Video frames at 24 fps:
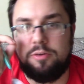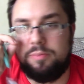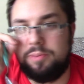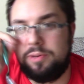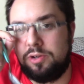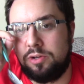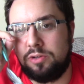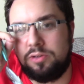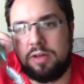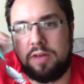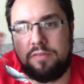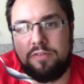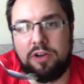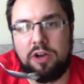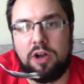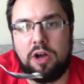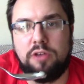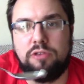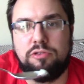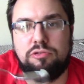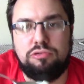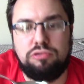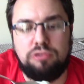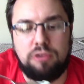but does have a nice
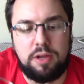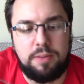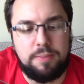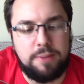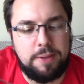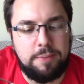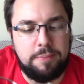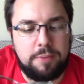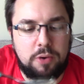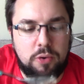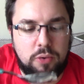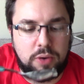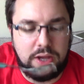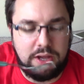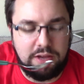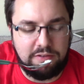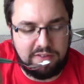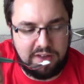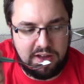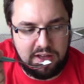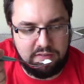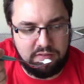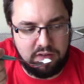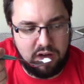creamy, milky
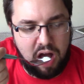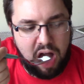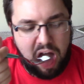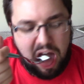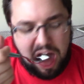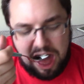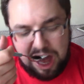flavour.